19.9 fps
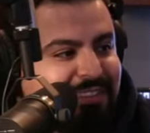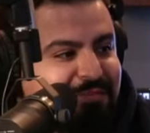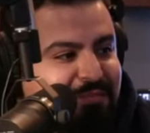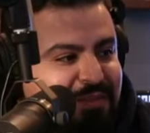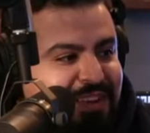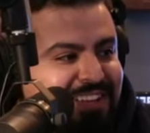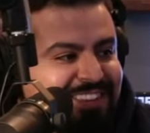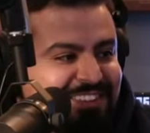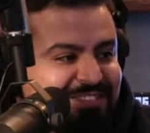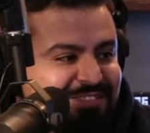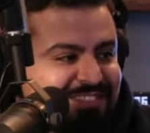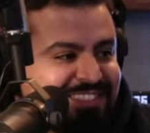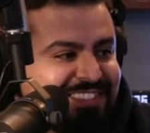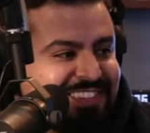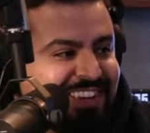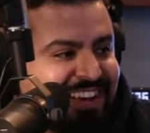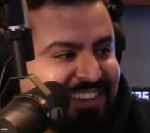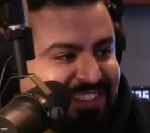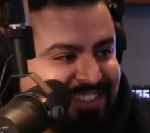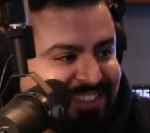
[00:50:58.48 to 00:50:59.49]
a big difference
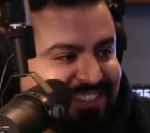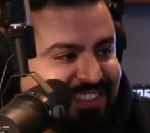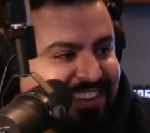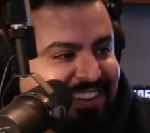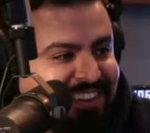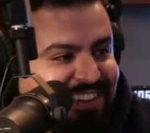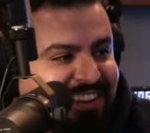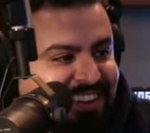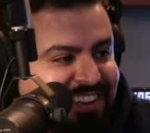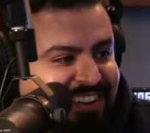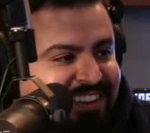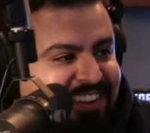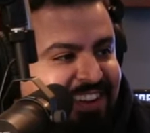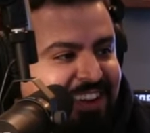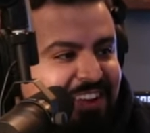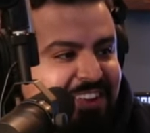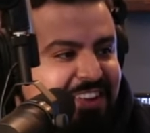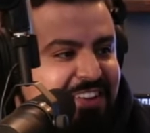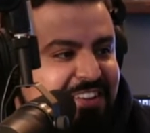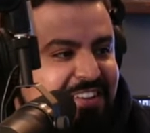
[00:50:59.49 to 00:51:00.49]
actually. Yeah, yeah,
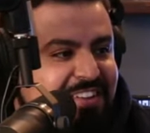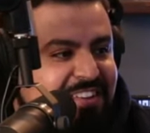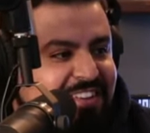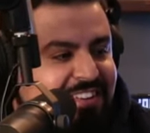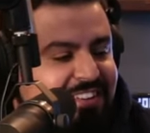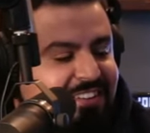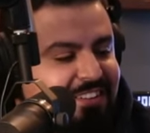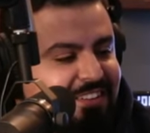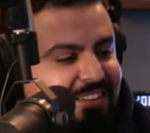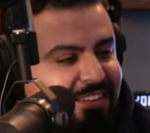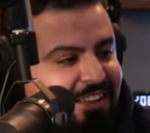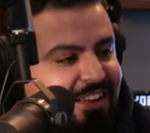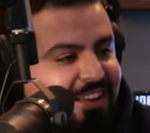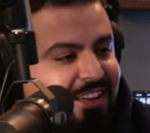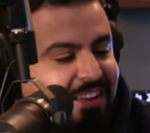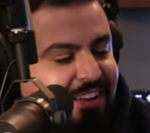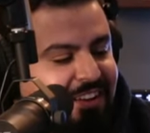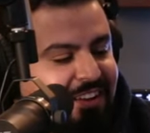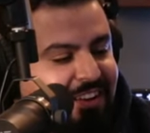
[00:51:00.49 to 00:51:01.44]
yeah. yeah, yeah. yeah.